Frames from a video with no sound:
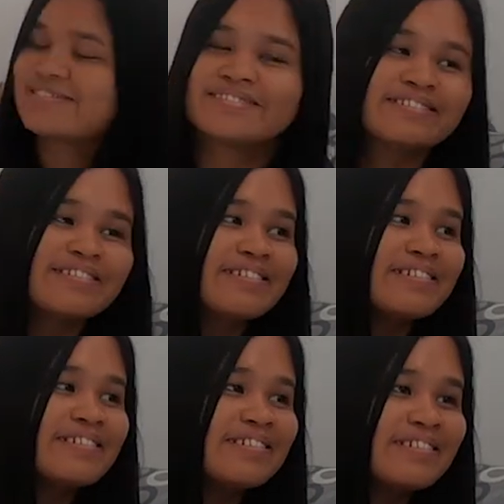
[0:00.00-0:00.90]

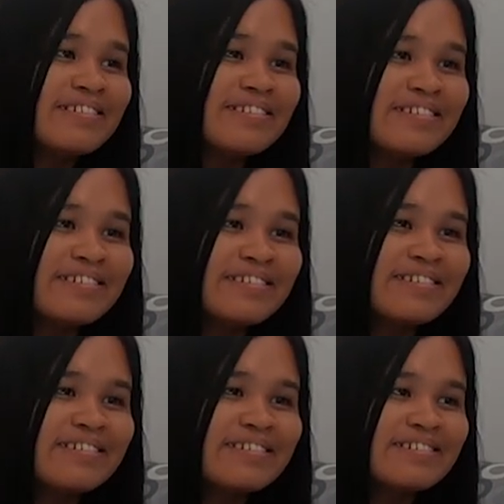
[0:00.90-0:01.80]

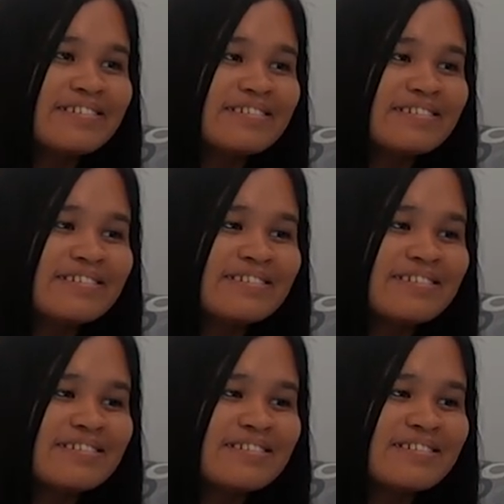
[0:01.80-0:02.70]

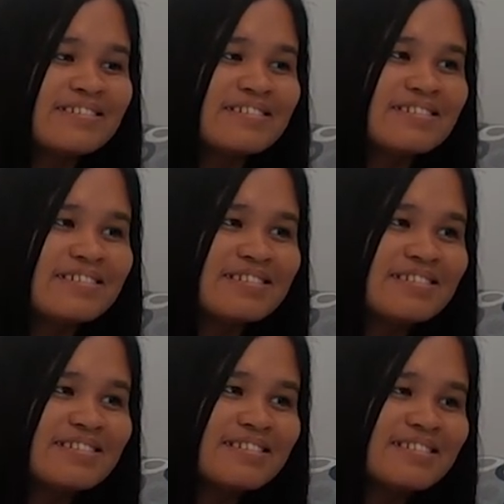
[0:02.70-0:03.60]

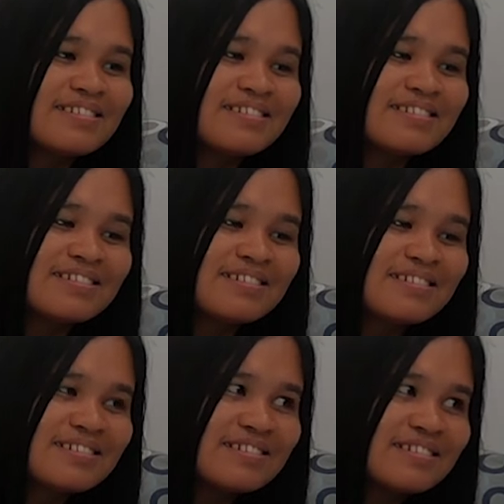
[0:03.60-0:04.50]

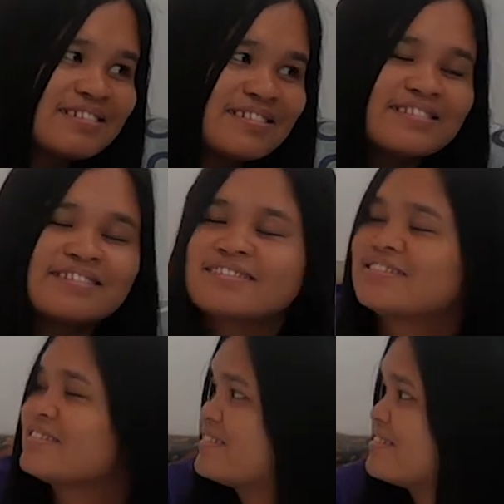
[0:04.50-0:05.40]

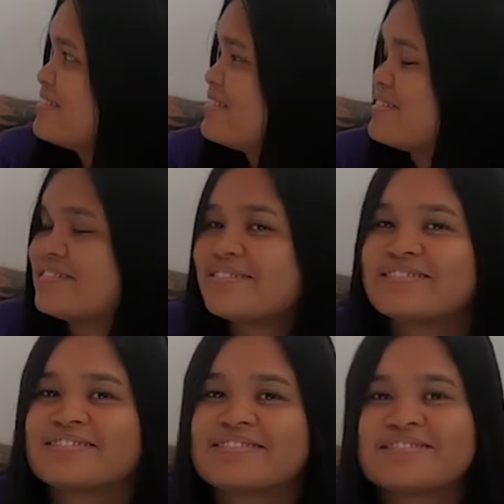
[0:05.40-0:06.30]

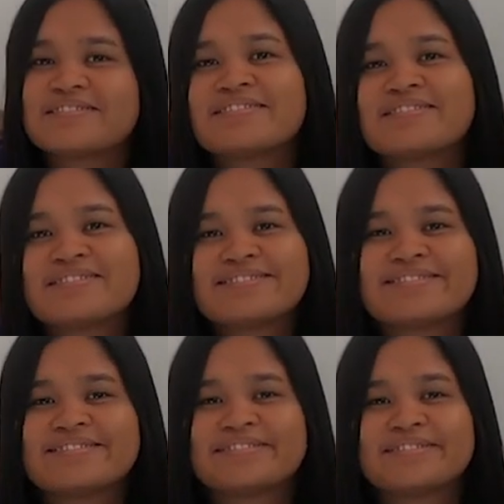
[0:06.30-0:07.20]

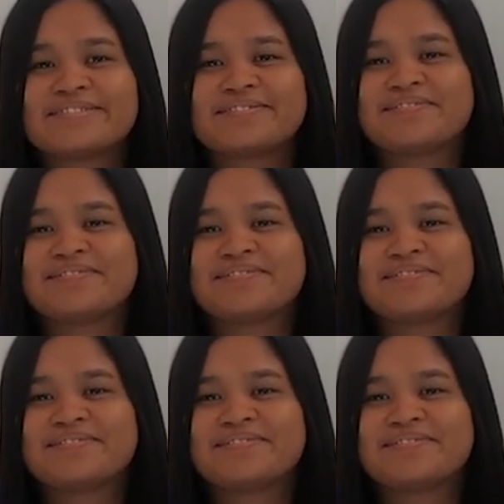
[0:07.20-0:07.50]
[no speech]